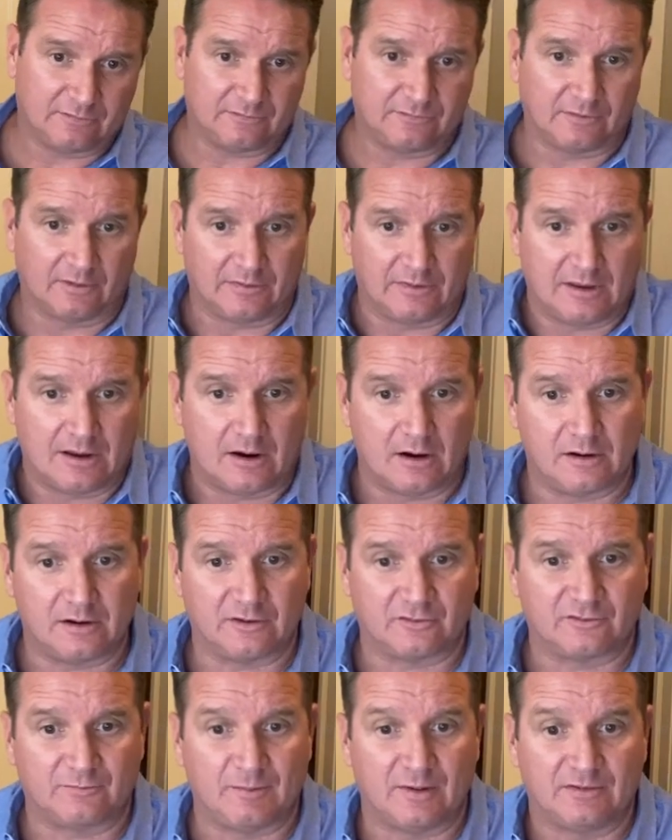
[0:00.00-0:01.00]
So they are
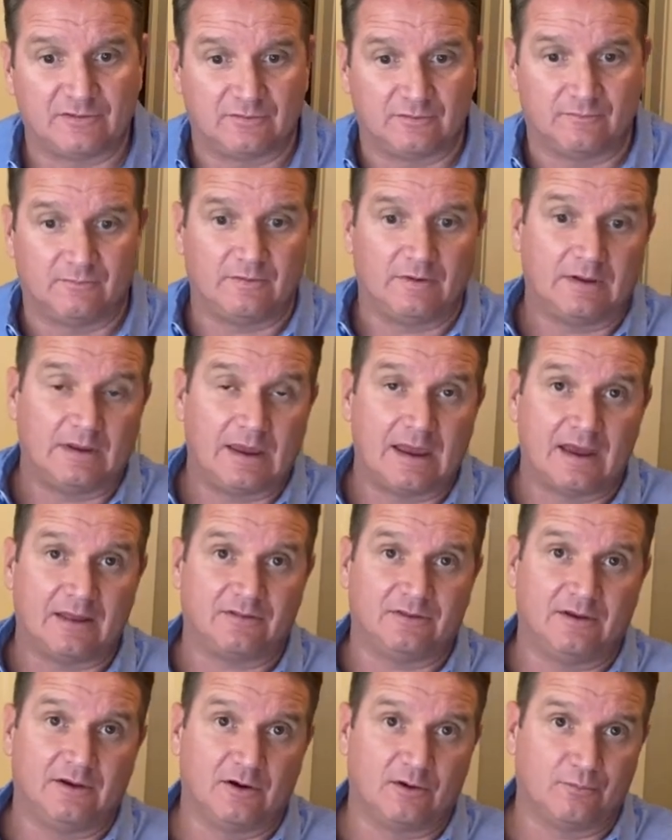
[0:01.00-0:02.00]
expensive at
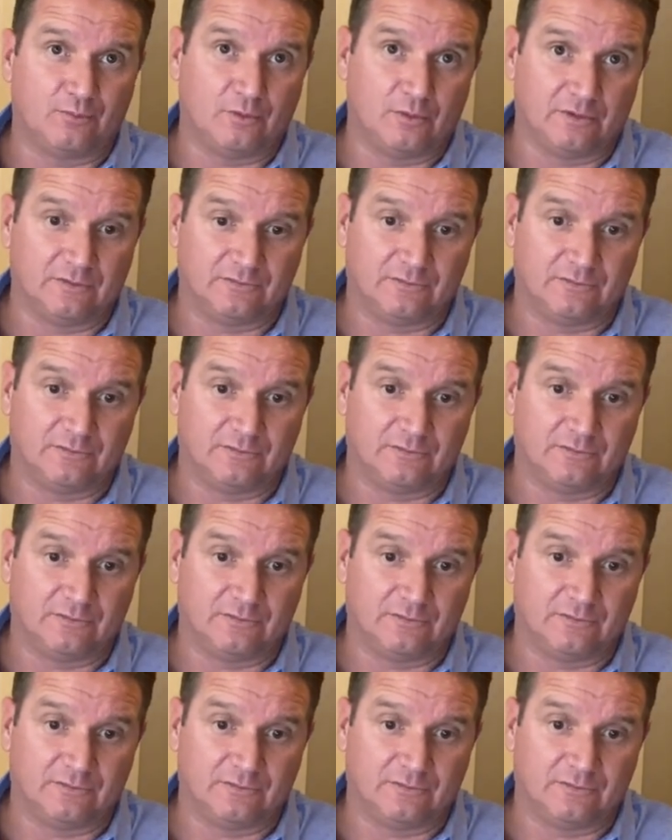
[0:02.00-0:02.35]
the airport.